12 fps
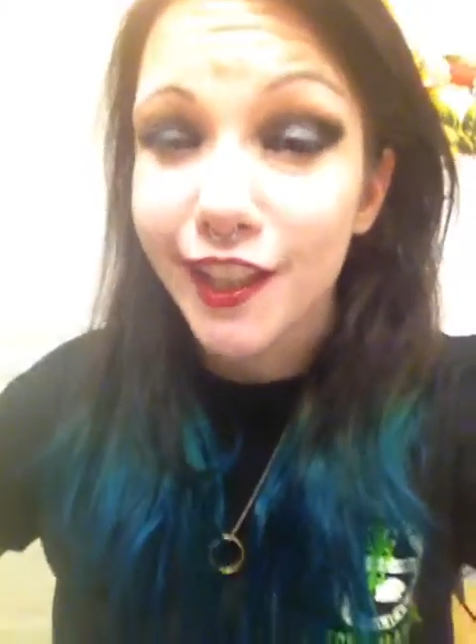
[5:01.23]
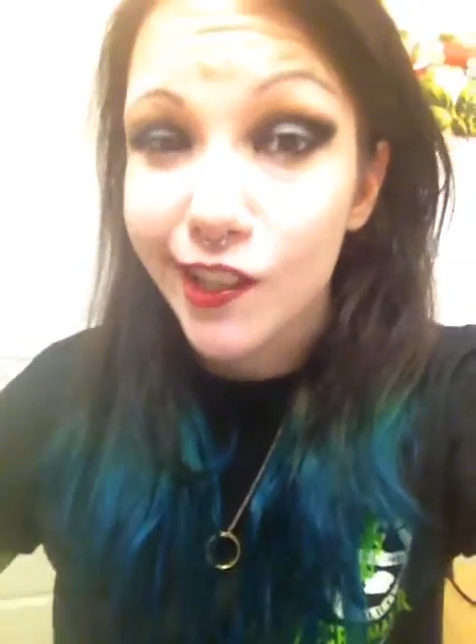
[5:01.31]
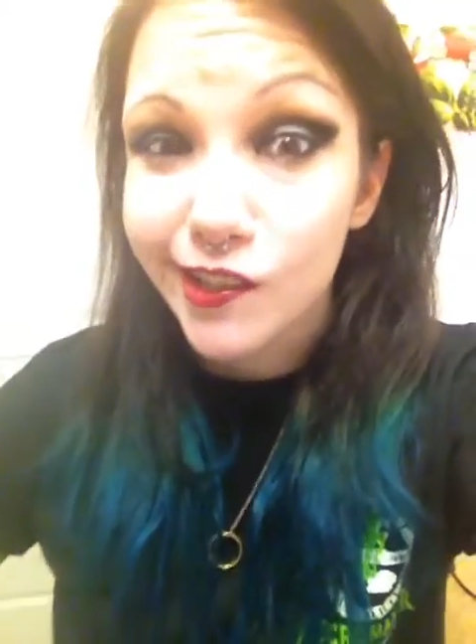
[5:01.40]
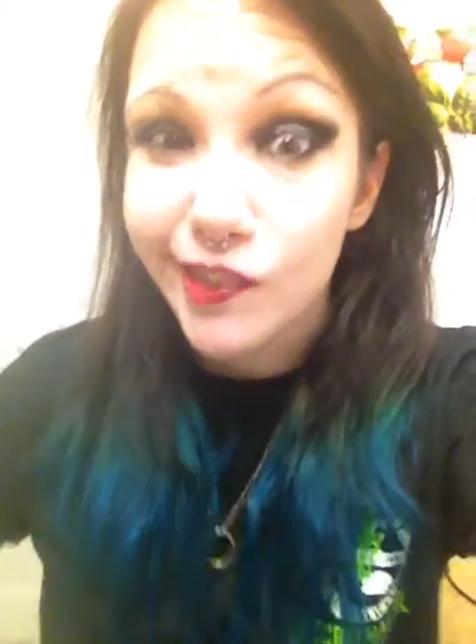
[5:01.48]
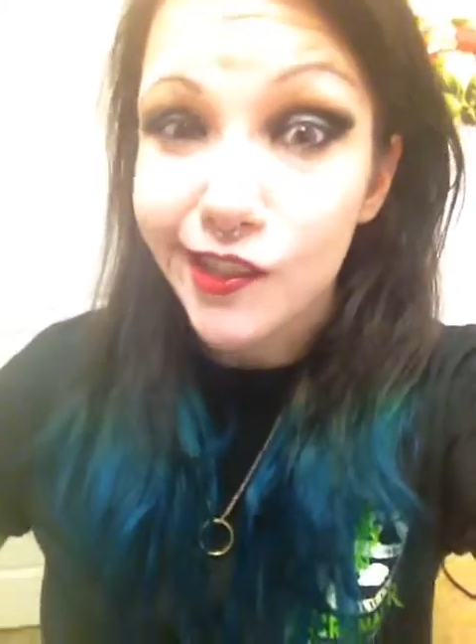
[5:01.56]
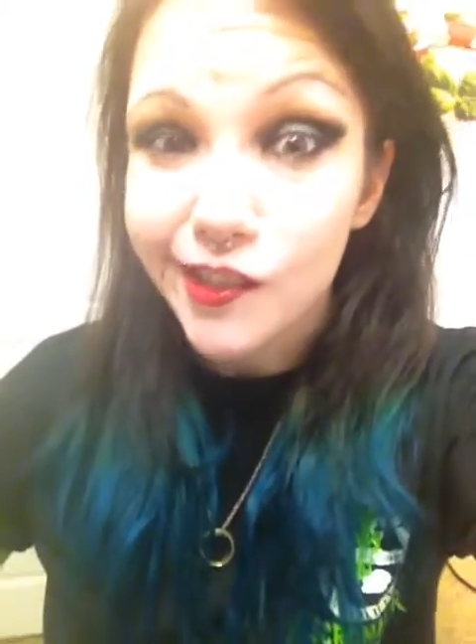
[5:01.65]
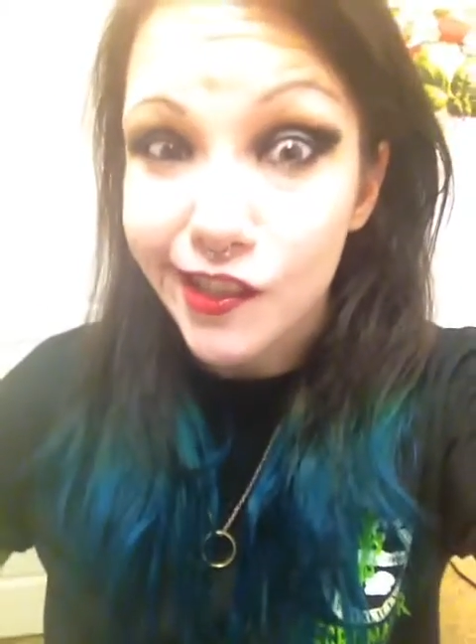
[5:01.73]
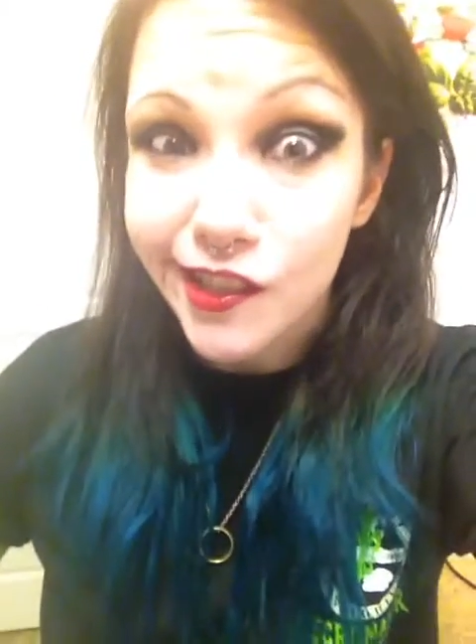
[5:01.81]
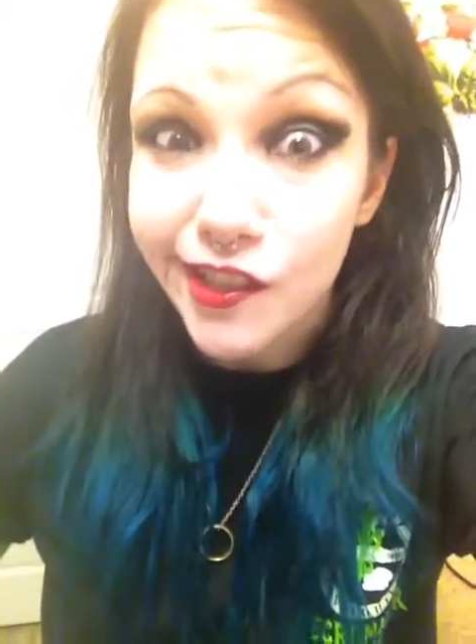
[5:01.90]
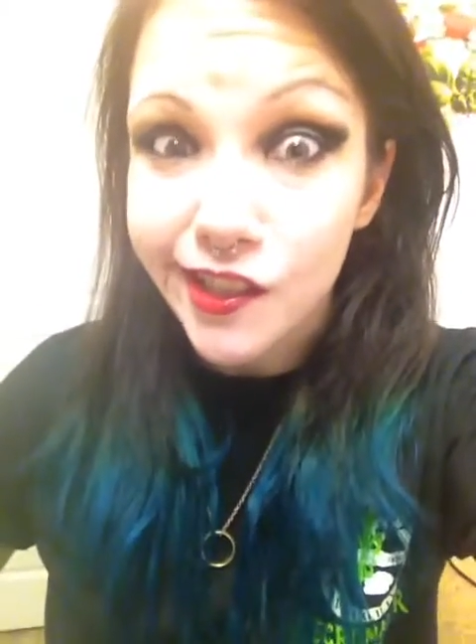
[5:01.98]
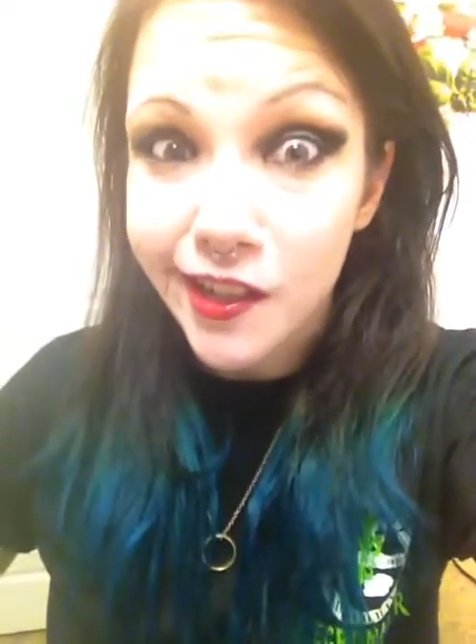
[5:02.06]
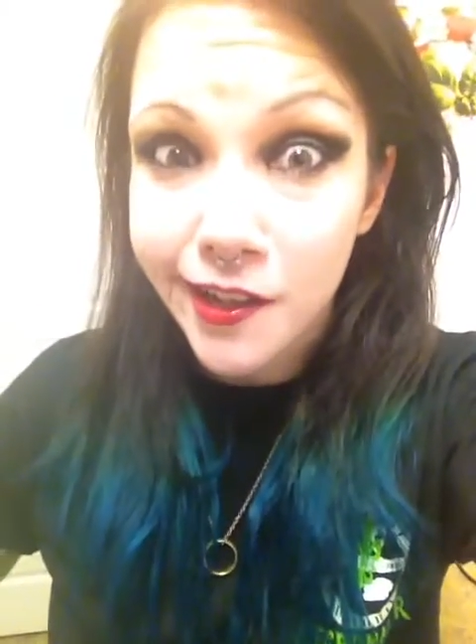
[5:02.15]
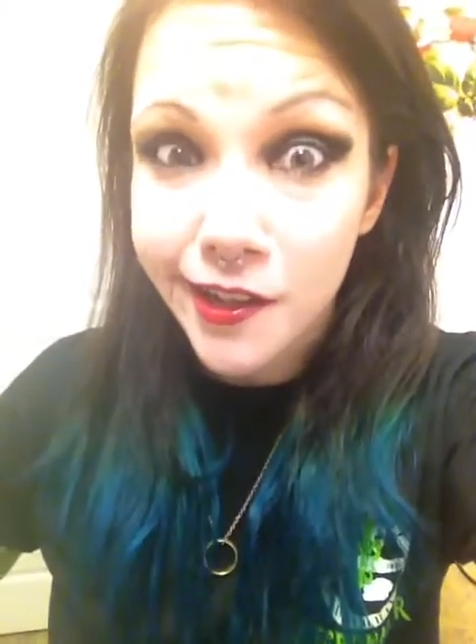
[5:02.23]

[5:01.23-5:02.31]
else?